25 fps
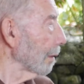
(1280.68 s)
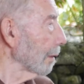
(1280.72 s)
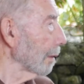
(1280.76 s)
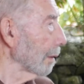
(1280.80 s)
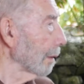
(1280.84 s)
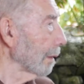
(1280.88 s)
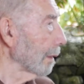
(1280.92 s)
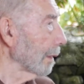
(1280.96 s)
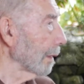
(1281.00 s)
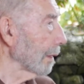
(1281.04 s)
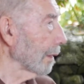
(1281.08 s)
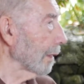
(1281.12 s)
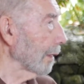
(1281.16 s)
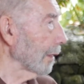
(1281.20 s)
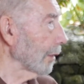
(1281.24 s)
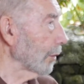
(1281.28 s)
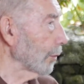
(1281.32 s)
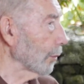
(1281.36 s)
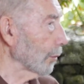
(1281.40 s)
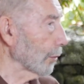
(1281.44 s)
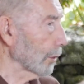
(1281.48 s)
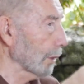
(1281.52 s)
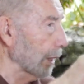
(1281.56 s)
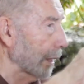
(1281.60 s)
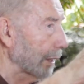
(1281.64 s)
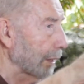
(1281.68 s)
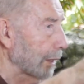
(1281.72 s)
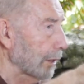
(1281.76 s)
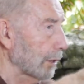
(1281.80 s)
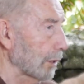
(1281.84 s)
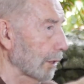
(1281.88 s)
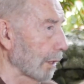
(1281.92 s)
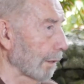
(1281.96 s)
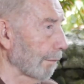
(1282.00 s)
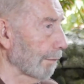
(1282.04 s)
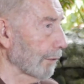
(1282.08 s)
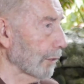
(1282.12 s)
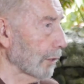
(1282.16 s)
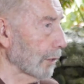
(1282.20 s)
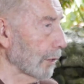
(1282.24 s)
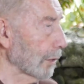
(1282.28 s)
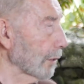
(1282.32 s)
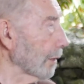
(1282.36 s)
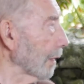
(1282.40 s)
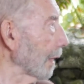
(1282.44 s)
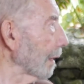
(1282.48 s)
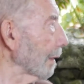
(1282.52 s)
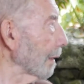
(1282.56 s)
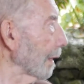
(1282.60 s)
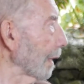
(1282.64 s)
He took Sunday services
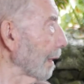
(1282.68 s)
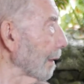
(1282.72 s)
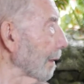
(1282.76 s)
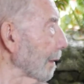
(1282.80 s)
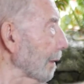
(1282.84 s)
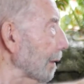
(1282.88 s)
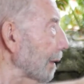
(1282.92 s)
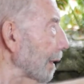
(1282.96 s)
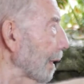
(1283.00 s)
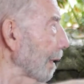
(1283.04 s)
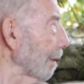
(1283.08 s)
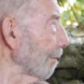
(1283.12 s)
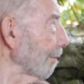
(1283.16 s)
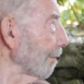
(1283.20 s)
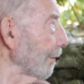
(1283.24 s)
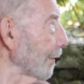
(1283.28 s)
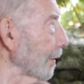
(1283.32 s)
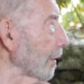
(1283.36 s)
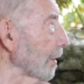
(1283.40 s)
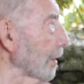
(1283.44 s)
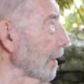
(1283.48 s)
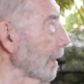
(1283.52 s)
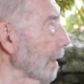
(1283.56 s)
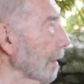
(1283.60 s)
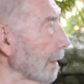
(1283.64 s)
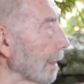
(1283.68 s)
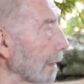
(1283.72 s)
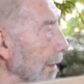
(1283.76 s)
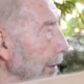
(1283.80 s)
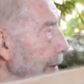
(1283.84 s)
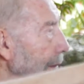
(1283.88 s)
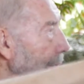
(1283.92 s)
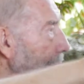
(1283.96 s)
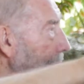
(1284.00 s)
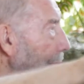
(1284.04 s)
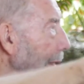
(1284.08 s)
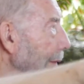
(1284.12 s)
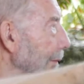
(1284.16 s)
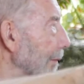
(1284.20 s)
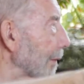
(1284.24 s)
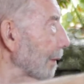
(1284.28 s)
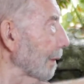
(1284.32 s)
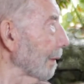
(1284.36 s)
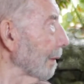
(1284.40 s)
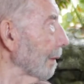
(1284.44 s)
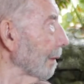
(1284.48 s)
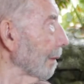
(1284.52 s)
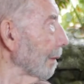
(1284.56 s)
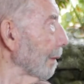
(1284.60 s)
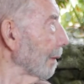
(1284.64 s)
and visited and looked after
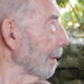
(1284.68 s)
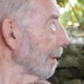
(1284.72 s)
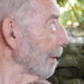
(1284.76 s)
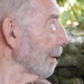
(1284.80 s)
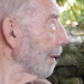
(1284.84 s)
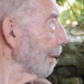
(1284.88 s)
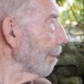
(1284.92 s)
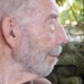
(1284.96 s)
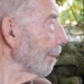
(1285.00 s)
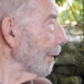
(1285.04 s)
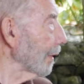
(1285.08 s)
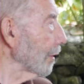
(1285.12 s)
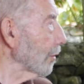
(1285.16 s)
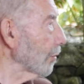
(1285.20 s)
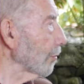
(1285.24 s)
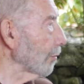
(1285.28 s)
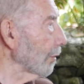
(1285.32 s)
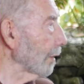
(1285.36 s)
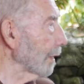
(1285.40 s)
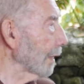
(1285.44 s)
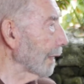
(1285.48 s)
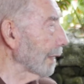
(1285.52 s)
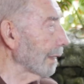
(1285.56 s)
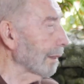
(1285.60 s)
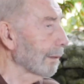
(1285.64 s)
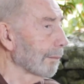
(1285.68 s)
that ministry there.